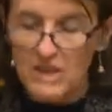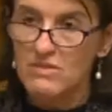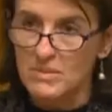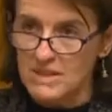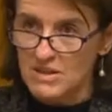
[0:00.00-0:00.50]

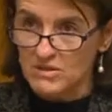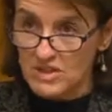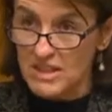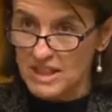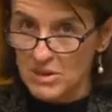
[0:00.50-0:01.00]
from
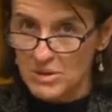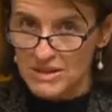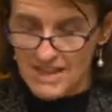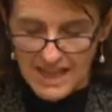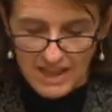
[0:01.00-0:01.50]
St
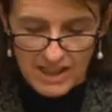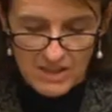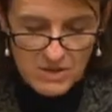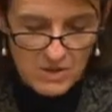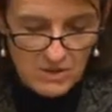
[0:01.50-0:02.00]
Hilda's
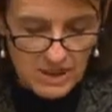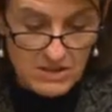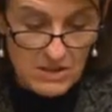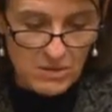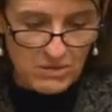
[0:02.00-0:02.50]
Anglican
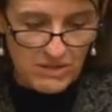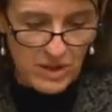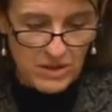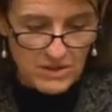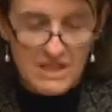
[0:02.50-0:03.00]
School for
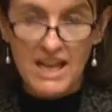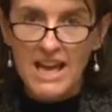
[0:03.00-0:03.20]
Girls,